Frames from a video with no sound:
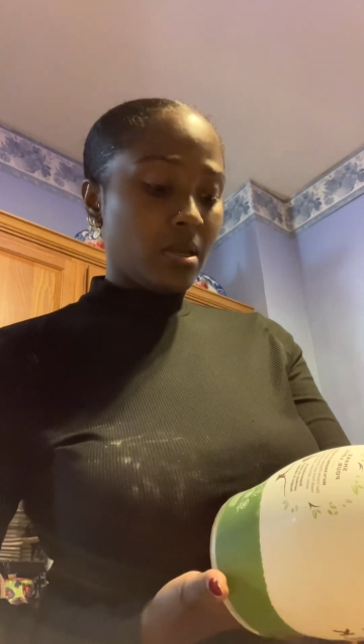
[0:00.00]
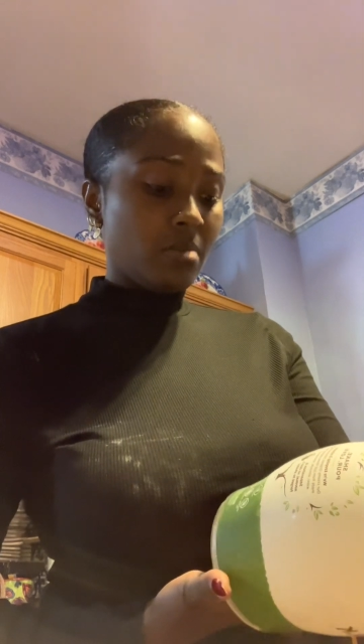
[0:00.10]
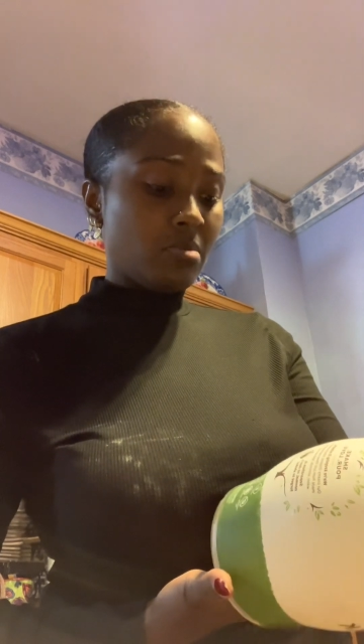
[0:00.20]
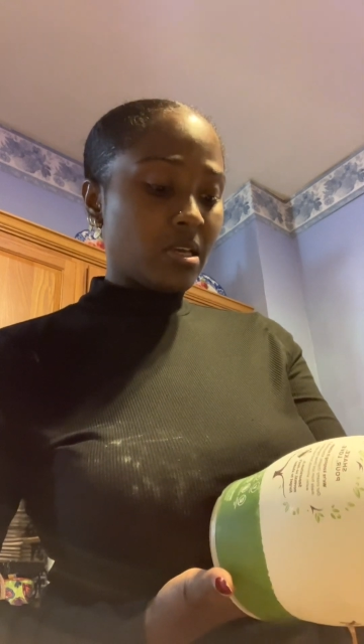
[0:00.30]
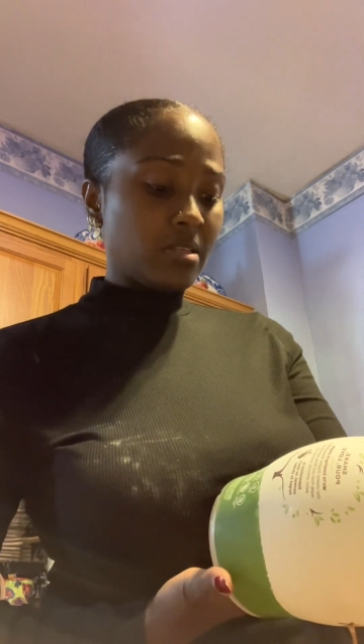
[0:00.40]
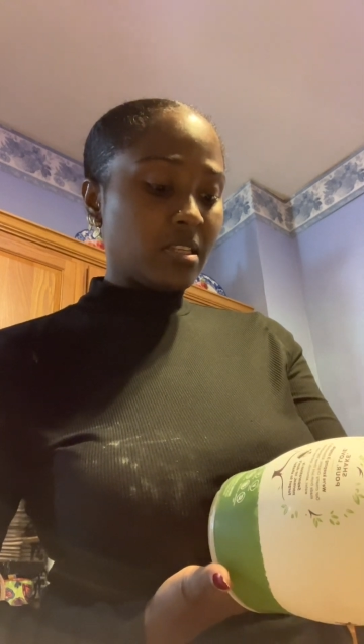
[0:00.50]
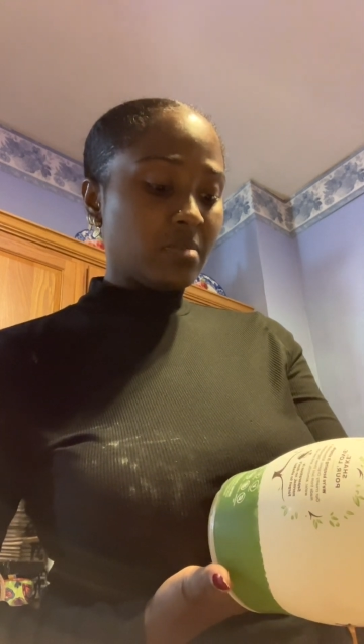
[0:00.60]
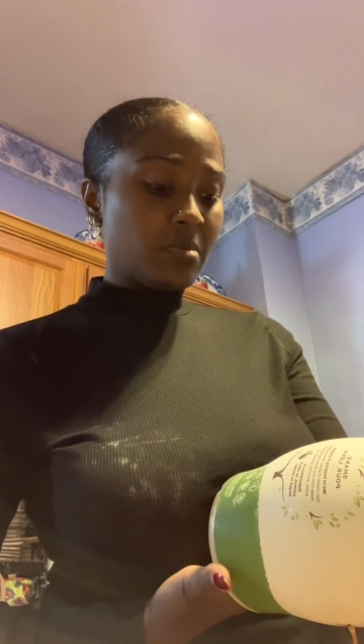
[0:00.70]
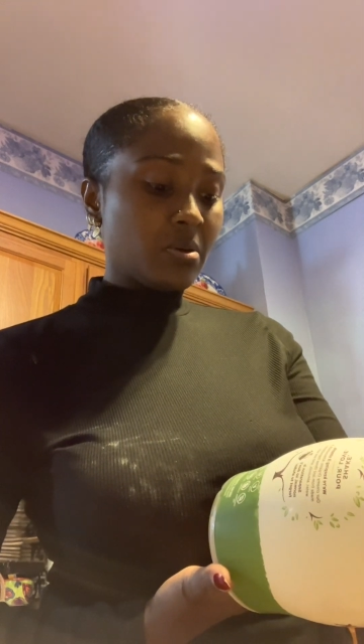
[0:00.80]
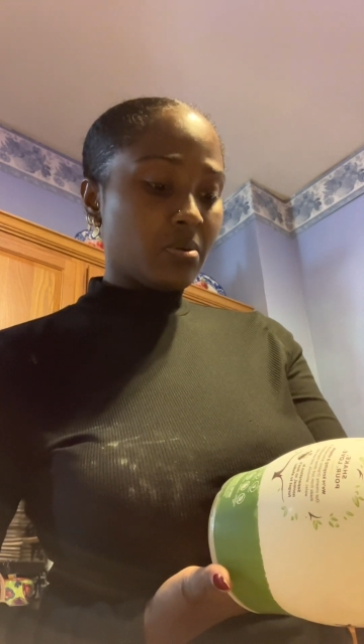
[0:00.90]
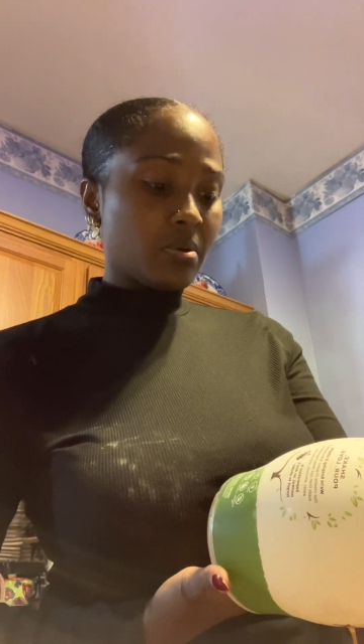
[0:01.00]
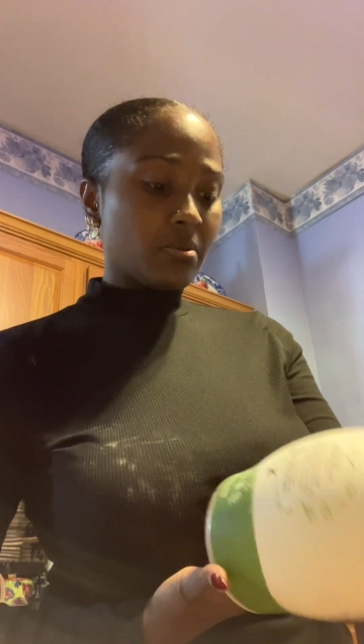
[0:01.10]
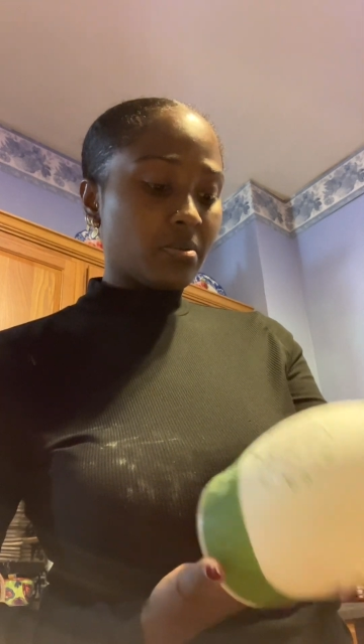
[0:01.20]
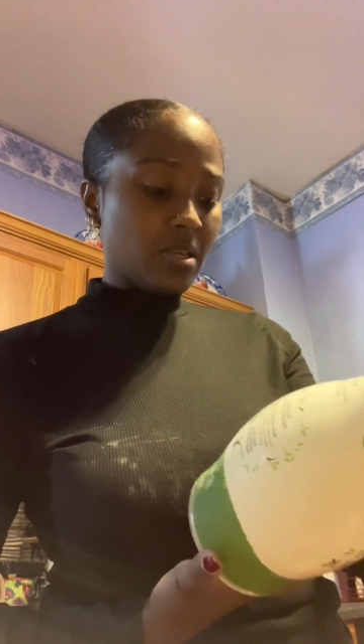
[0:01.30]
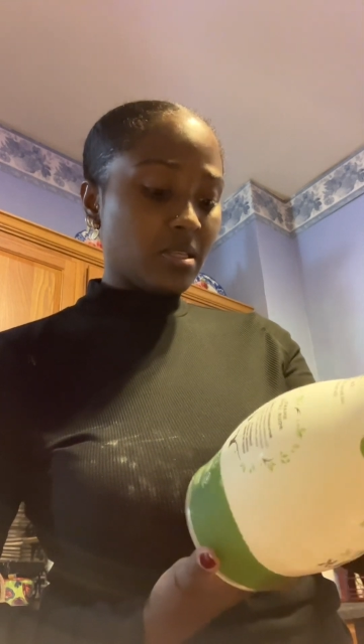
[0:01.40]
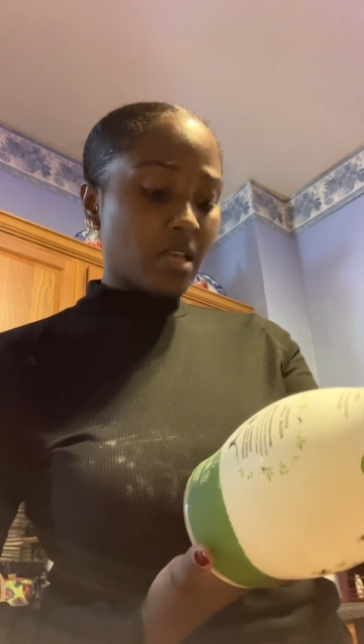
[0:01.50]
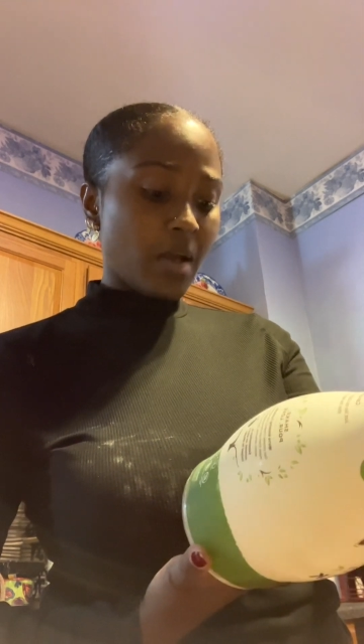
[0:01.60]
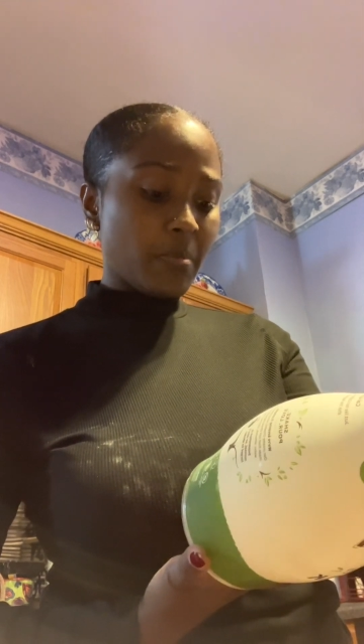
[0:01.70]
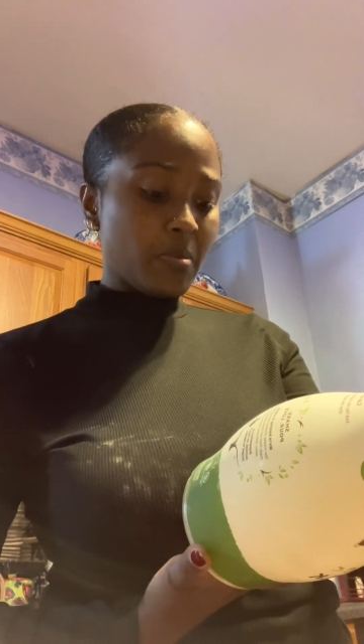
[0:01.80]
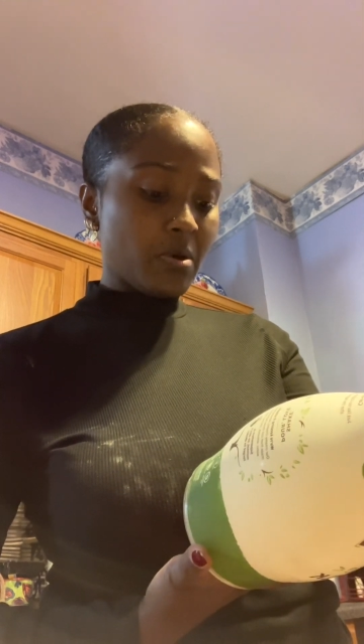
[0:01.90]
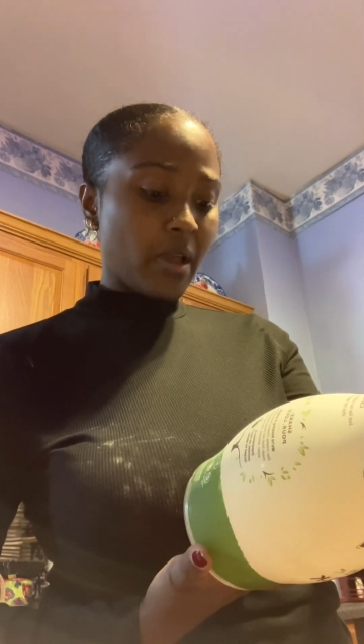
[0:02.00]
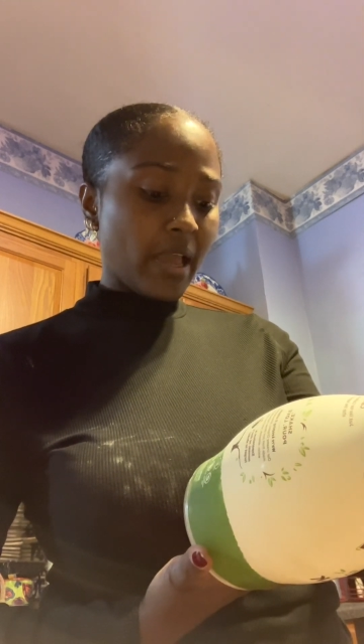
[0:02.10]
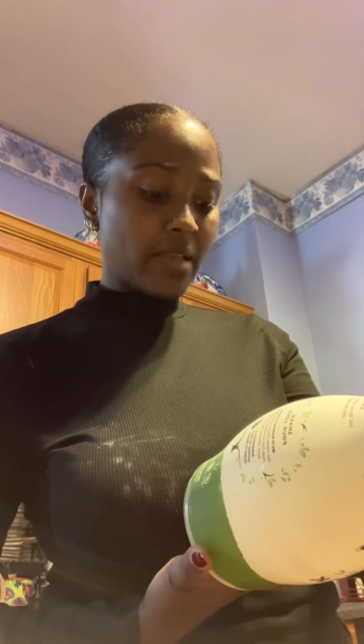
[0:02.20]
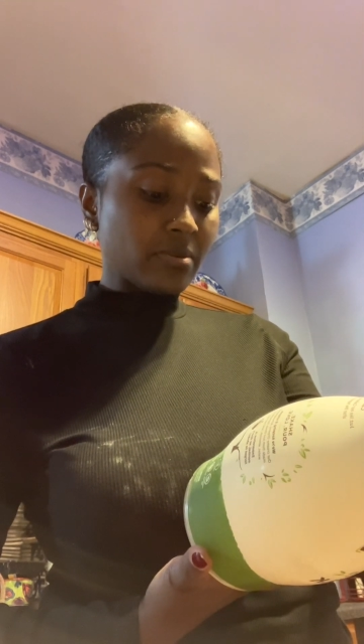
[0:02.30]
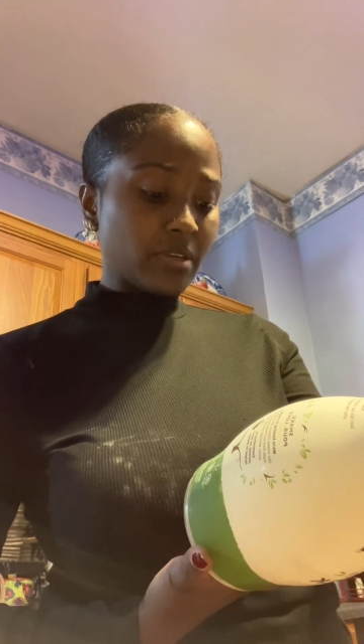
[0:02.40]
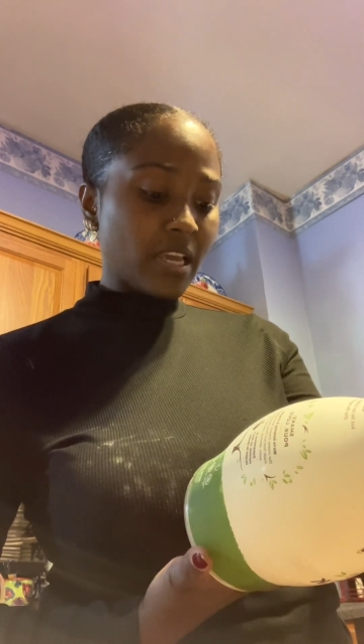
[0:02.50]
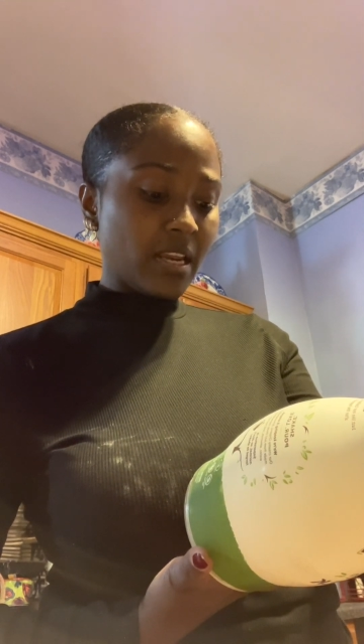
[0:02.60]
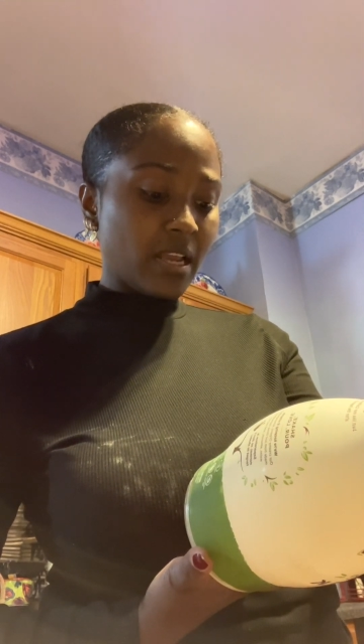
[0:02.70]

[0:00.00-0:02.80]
Because this almond milk has organic